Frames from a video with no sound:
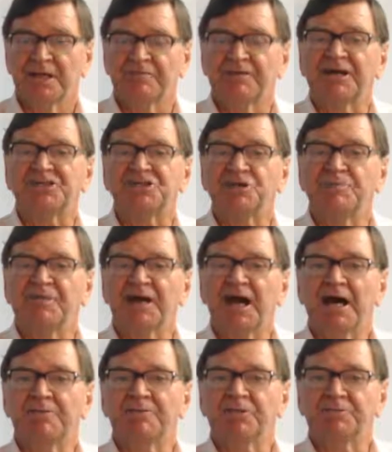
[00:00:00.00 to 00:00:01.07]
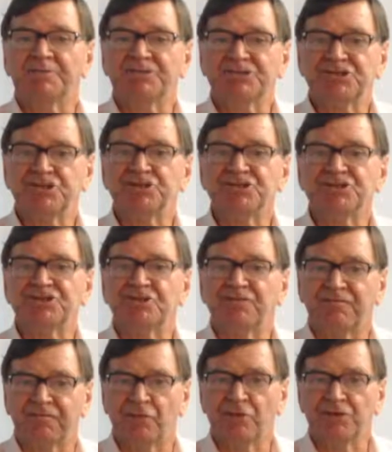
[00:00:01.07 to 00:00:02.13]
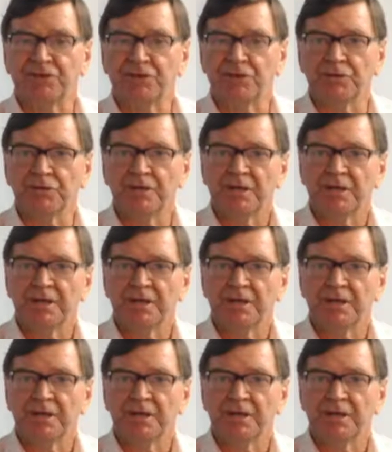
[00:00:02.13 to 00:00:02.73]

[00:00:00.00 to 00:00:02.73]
they should be able to produce for you